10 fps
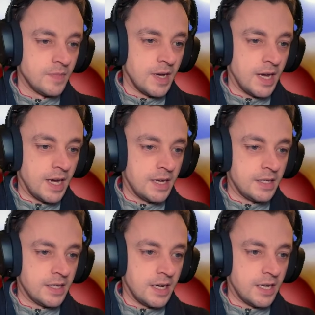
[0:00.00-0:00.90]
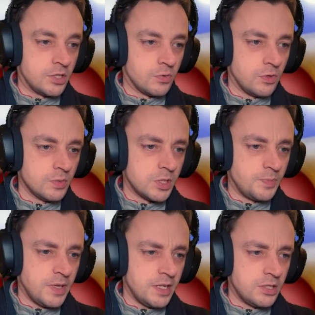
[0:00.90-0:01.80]
And dwarves
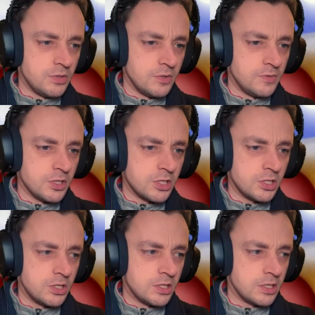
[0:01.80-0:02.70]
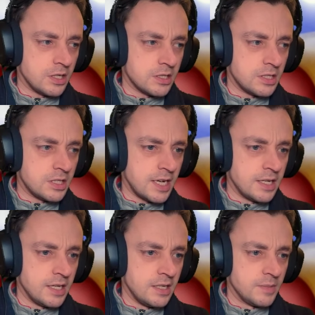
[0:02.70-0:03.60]
appear to have just started
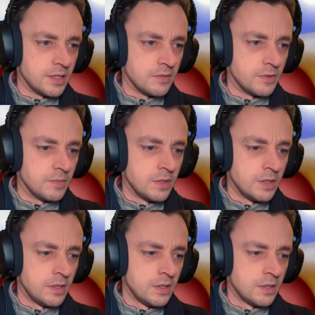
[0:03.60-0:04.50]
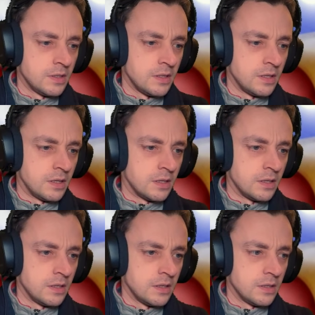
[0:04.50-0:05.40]
standing in the middle of them. Huh.
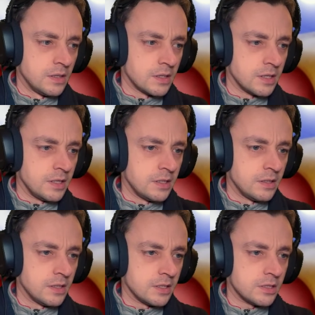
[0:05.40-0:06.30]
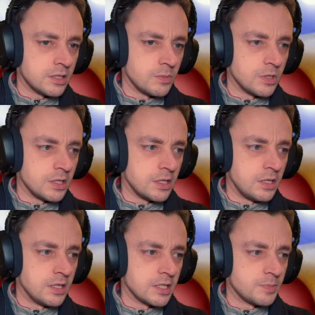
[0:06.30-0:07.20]
Okay, that's somewhat
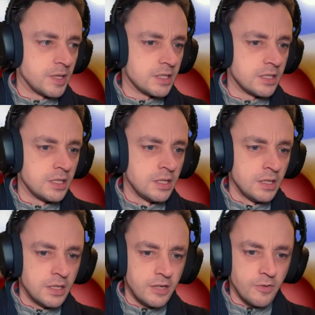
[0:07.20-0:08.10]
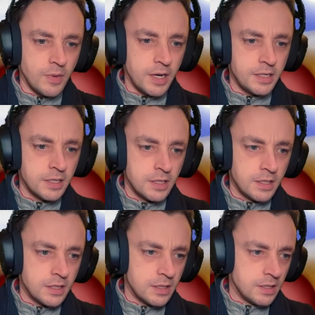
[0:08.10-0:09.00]
unexpected. Never mind.
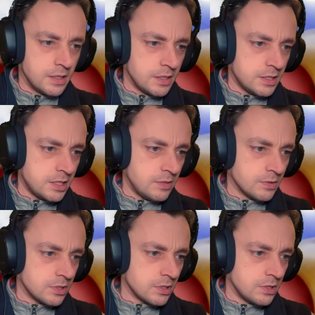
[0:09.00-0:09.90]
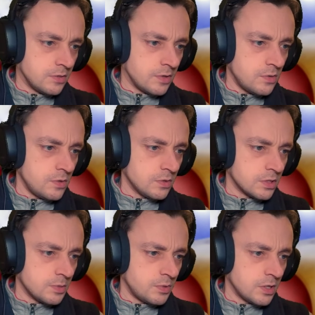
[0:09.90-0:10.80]
Let's see what's... Oh, look,
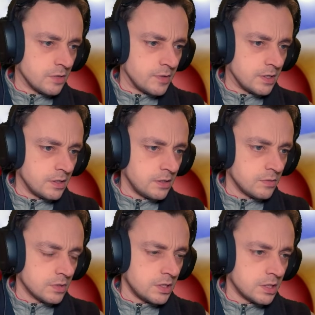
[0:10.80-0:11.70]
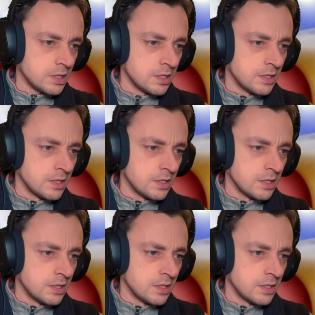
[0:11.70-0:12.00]
there's a book over here. What's this?